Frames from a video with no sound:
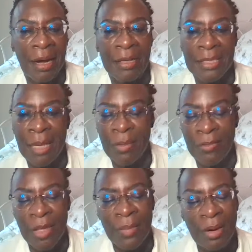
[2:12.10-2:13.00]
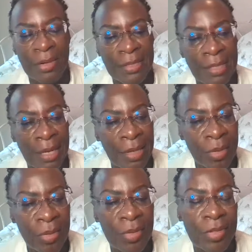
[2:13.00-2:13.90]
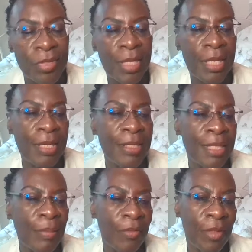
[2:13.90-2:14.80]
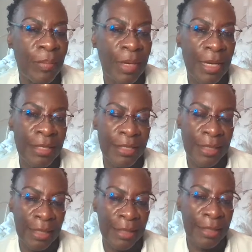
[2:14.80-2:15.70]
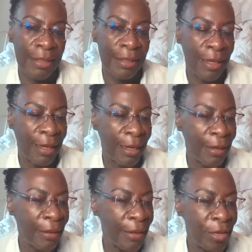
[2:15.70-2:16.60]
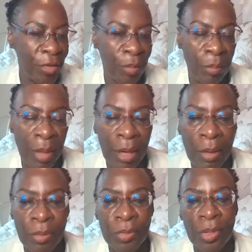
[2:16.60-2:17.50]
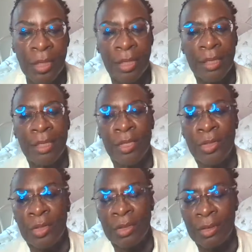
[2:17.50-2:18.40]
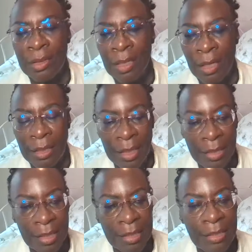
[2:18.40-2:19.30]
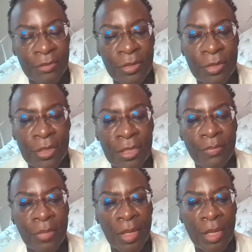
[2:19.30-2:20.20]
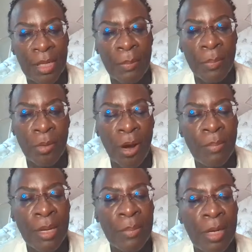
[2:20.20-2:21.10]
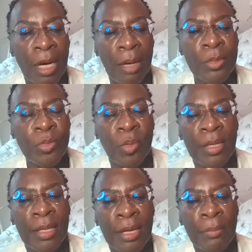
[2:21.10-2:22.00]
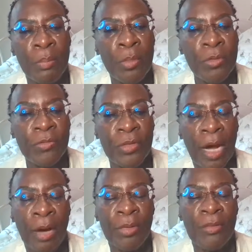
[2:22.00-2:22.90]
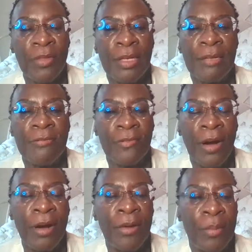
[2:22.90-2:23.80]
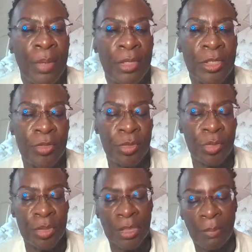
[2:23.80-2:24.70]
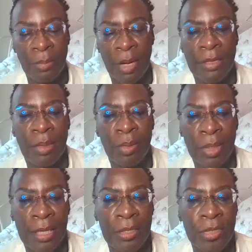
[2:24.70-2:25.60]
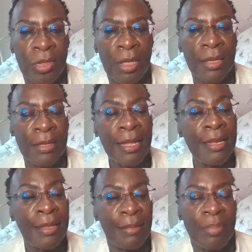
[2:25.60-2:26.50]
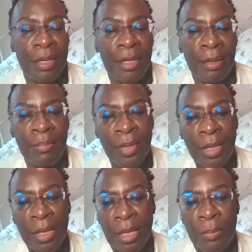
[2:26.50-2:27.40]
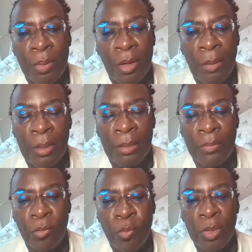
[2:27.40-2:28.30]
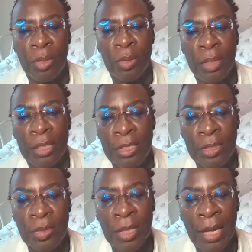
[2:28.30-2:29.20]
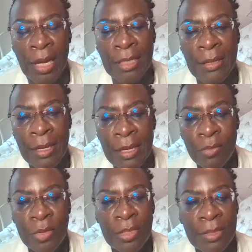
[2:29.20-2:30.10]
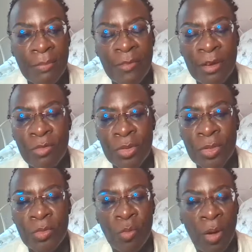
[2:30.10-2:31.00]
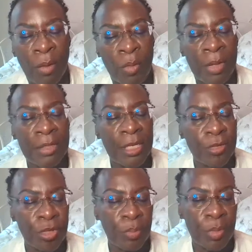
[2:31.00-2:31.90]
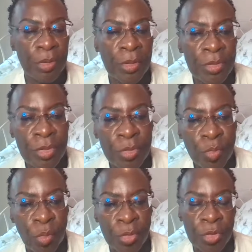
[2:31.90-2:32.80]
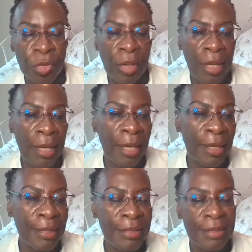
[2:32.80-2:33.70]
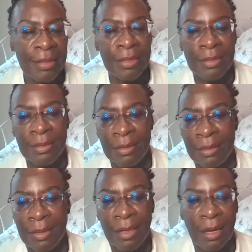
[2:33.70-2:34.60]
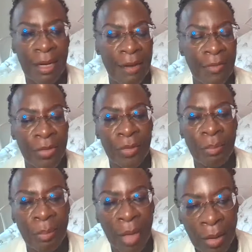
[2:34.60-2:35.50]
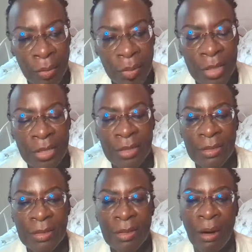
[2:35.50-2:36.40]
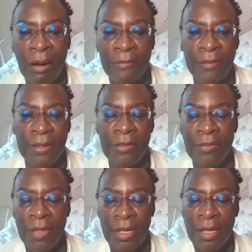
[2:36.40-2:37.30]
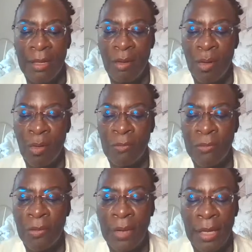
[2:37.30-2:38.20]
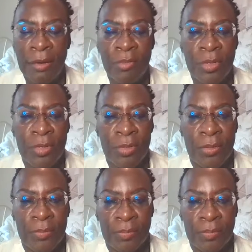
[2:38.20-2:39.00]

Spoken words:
Some of them are assigned on the skin, some of them are assigned in your mouth, in your digestive system. The problem comes when they are moved out of that environment to some other location, and then they become a problem. We'll look into that, which is the very reason why we take certain precautions. Wash your hands and cover your mouth when you're coughing, all for a reason.